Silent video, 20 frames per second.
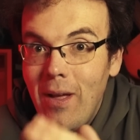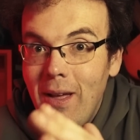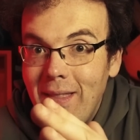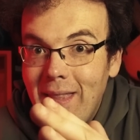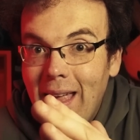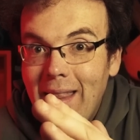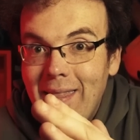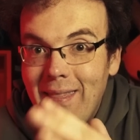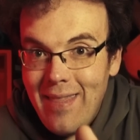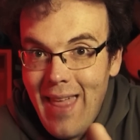
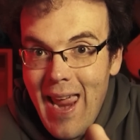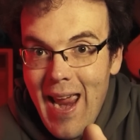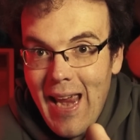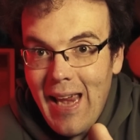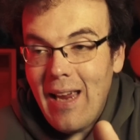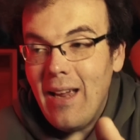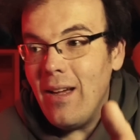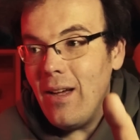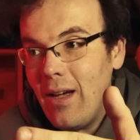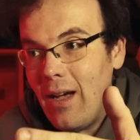that
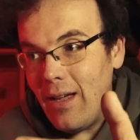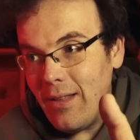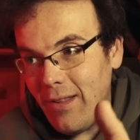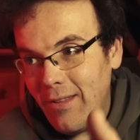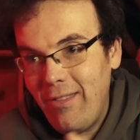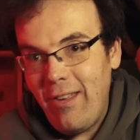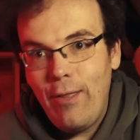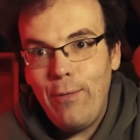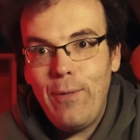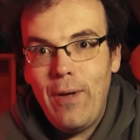they are the
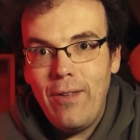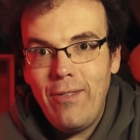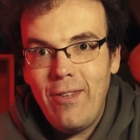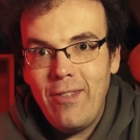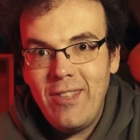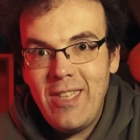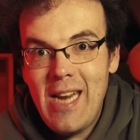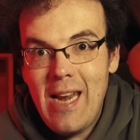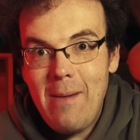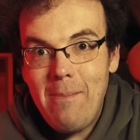6th
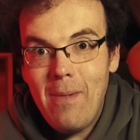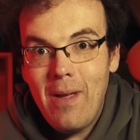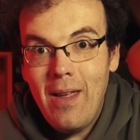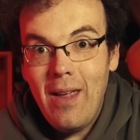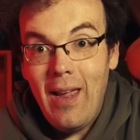fastest team.